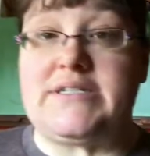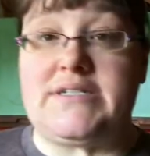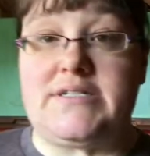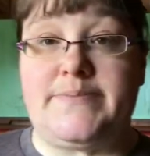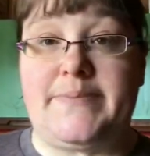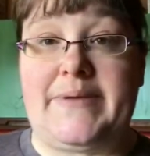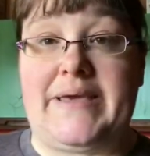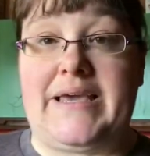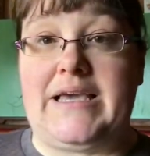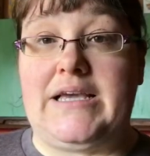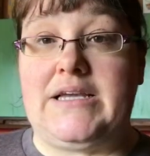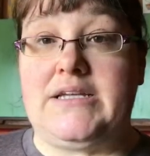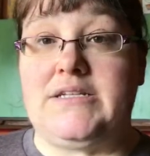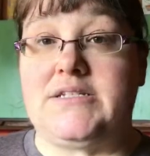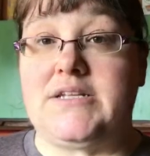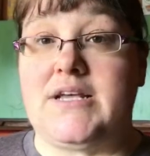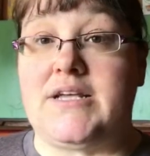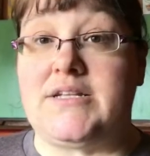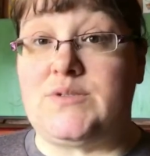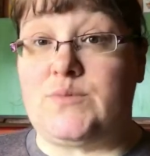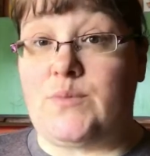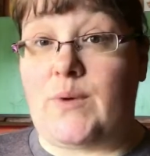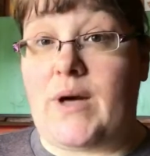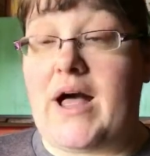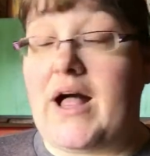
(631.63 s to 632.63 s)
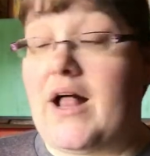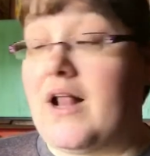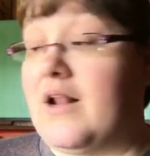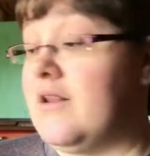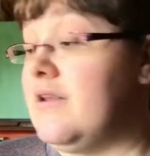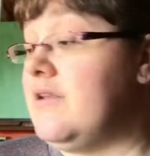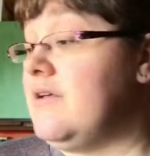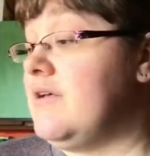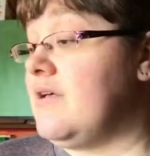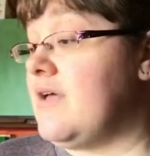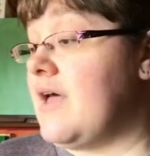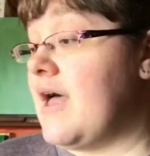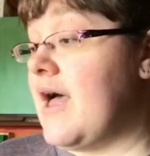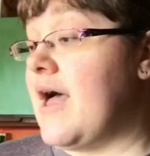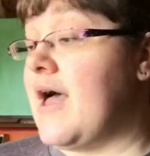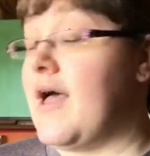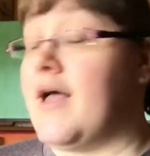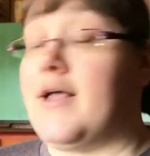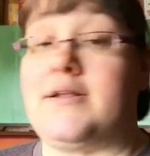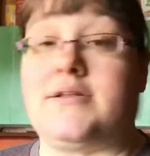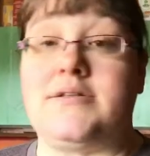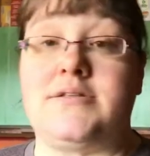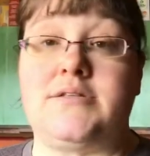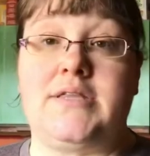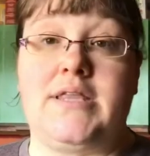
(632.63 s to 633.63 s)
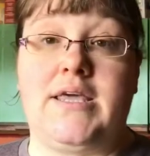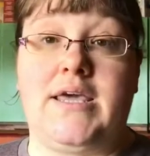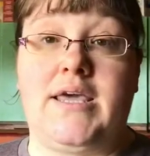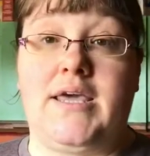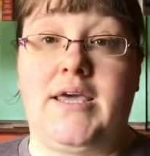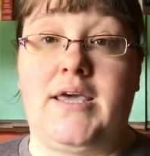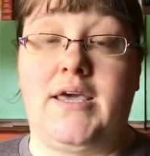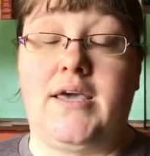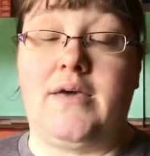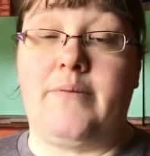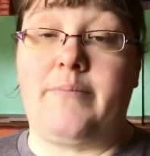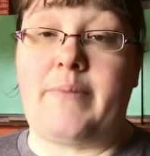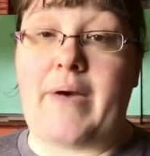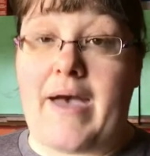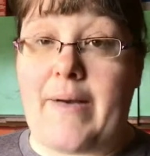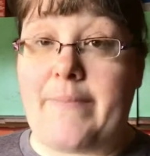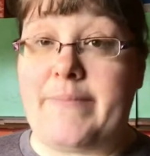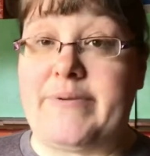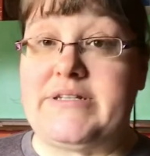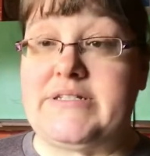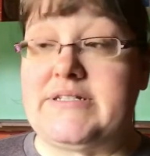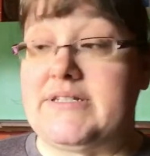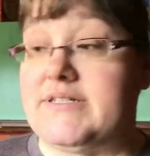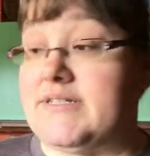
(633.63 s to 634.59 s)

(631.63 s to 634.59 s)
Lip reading: are speed as well, and the peppers